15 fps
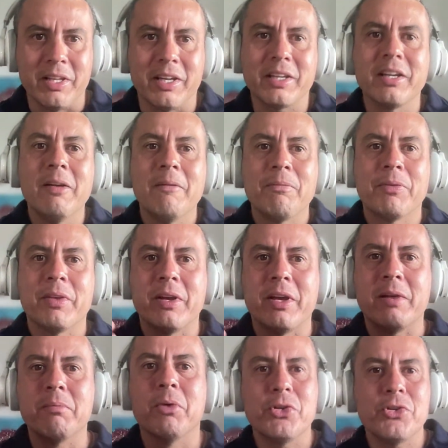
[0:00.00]
Like
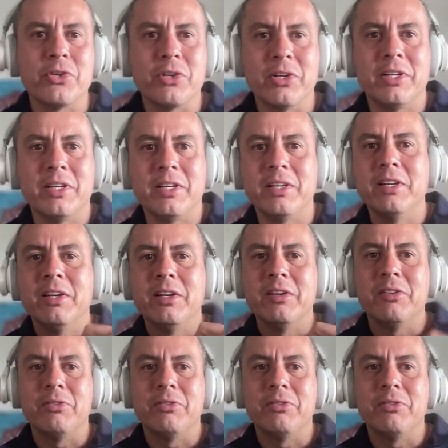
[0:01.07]
emotionally,